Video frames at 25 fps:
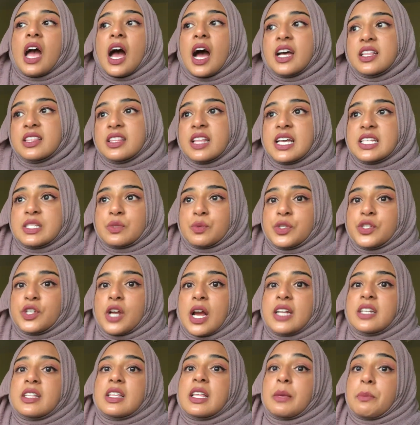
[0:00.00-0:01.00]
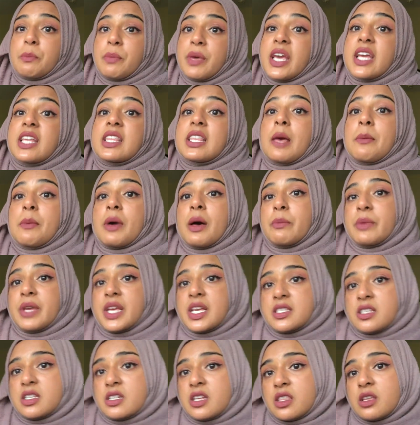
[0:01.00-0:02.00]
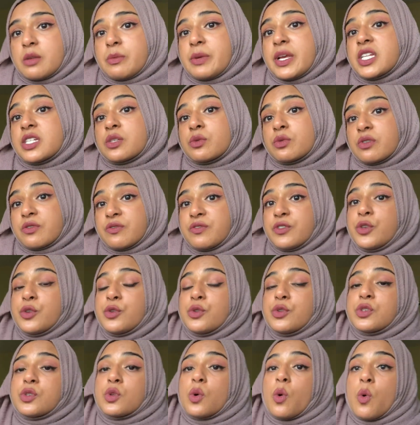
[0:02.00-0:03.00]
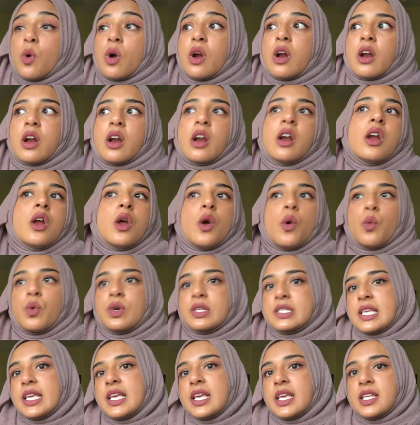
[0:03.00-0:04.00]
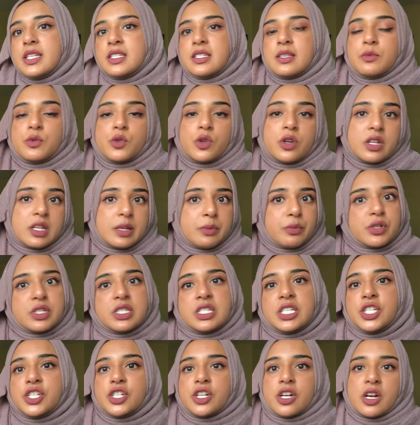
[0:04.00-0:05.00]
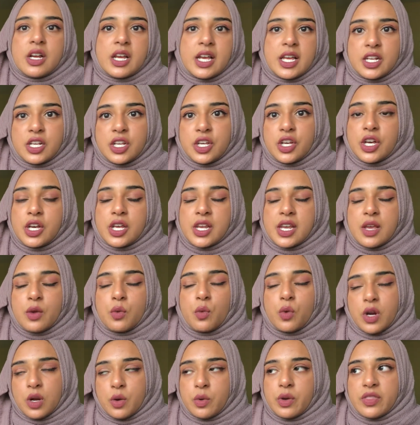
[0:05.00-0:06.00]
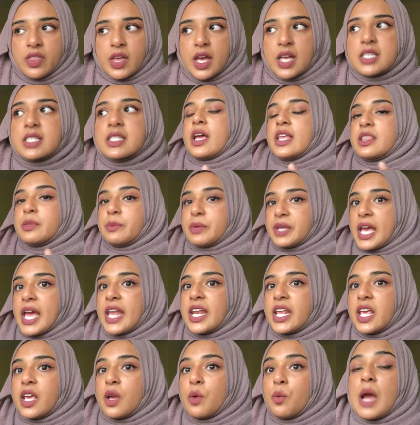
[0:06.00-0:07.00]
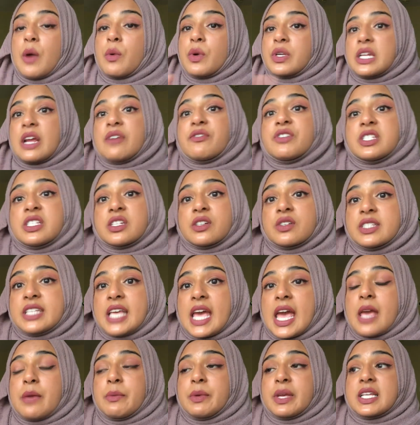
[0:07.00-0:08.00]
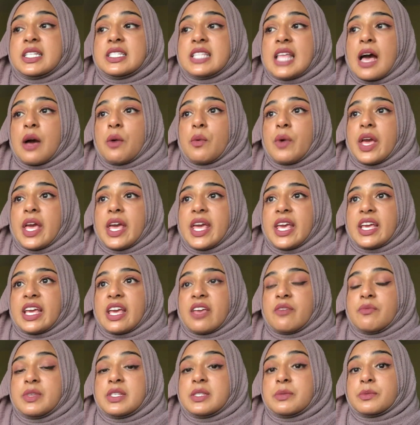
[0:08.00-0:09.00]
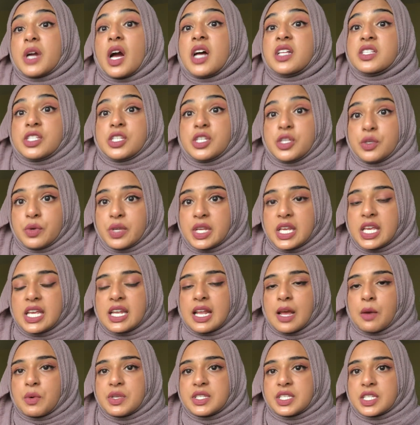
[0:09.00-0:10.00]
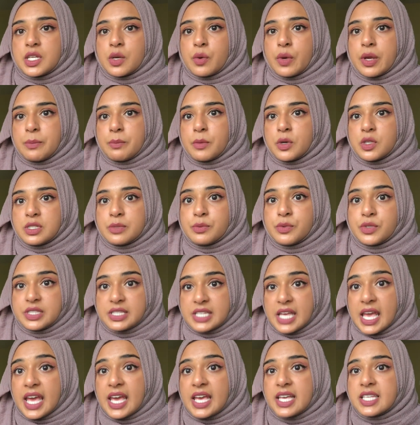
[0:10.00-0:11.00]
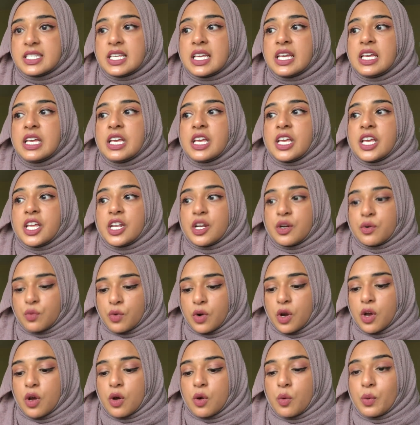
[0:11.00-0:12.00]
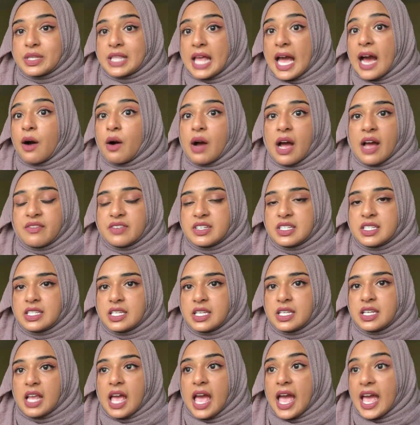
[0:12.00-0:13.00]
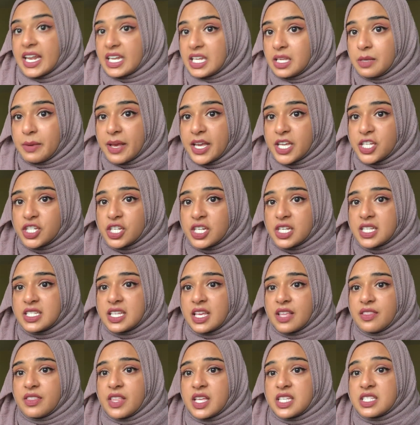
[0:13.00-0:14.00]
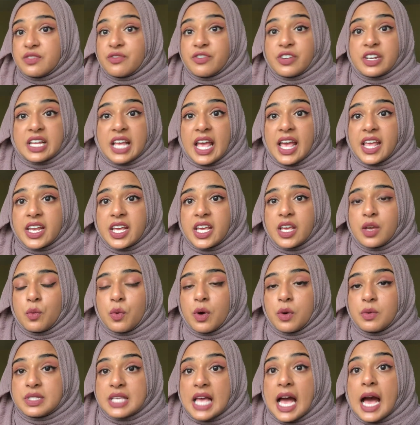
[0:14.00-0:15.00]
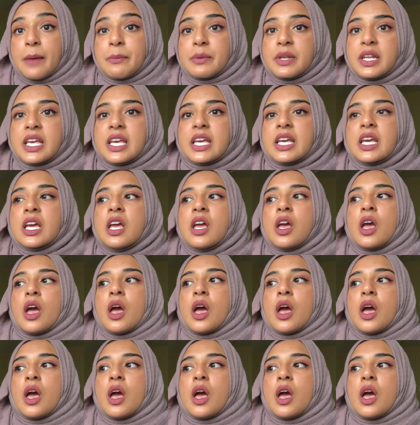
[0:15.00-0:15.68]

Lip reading: unless we tried to like pick them up because another patient refused or was in some sort of like procedure and couldn't work with us. In the beginning, I worked every single day because that way it gave me some continuity and I wasn't going multiple days in a row without having seen any patients and thus forgetting what was happening.